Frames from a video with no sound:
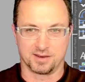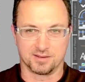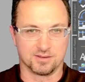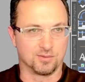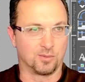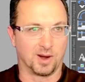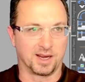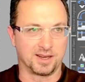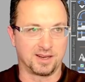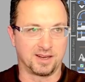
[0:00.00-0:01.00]

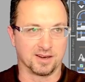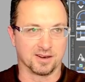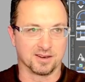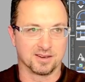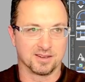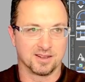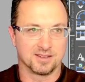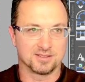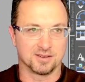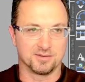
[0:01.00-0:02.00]
white here.
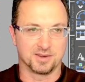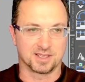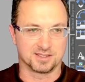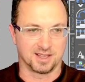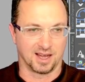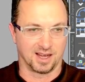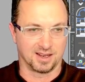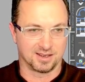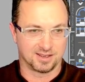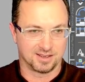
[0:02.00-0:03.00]
So to fix that,
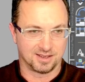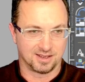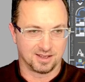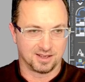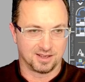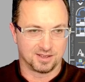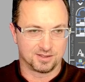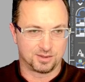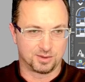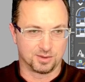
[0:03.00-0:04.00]

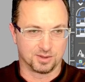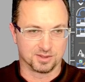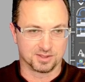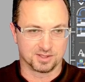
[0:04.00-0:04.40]
tools,